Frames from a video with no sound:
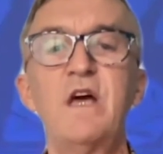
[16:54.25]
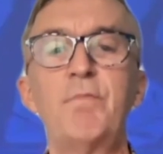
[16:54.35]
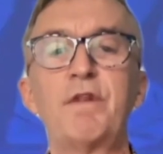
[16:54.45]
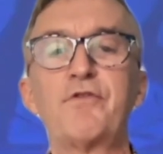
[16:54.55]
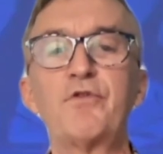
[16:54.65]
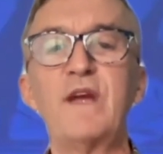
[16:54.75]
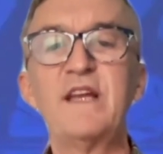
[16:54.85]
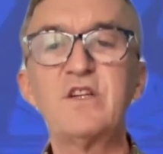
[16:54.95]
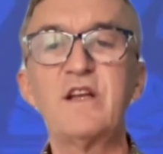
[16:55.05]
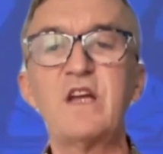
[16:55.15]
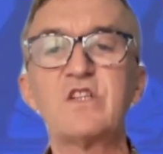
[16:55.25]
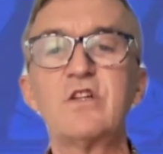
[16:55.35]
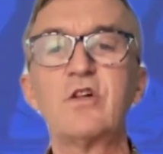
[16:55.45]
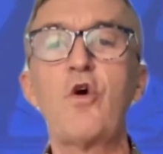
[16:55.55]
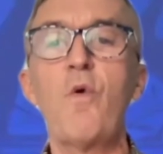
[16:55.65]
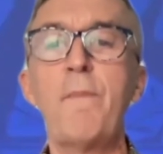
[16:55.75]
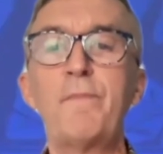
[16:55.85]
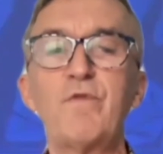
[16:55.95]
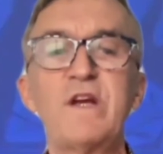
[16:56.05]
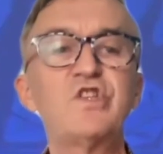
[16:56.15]
but through international
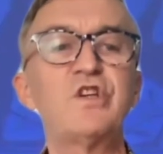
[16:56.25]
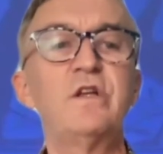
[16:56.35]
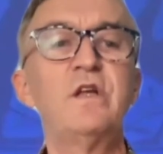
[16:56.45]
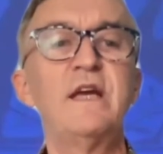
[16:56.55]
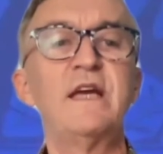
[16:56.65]
cooperation